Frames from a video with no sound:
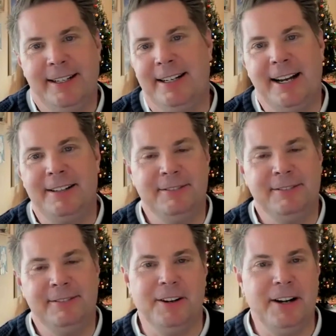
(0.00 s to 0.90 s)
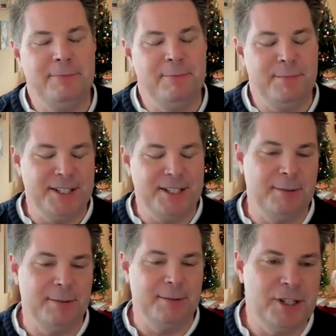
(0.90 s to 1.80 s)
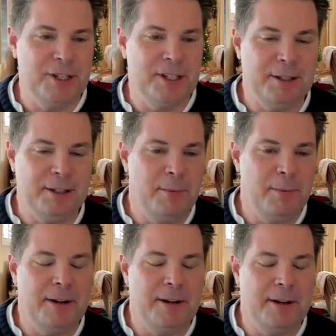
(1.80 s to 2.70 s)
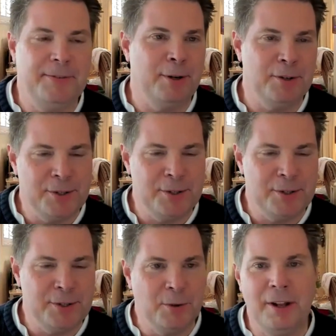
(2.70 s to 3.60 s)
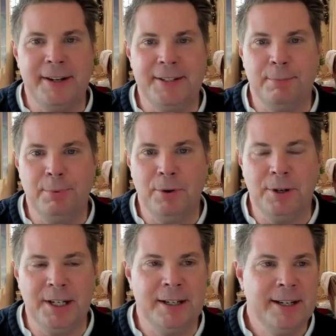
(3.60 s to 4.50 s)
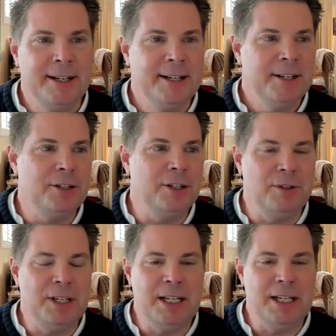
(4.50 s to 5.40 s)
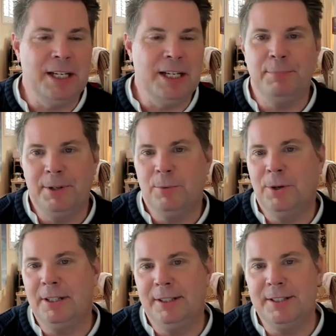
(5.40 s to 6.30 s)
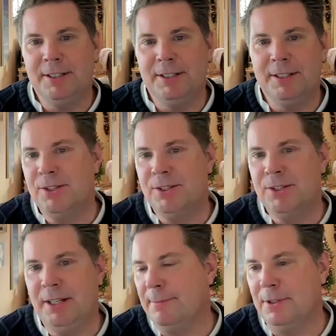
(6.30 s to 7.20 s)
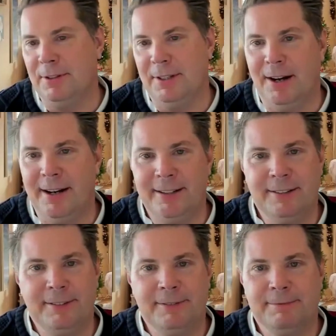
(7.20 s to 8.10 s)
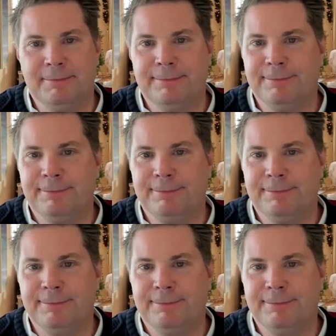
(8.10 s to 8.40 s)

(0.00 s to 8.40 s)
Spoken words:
And I don't, I have mixed emotions about diploma. If it's a personal goal, I support it. Do you need a diploma to work in this industry? Absolutely not.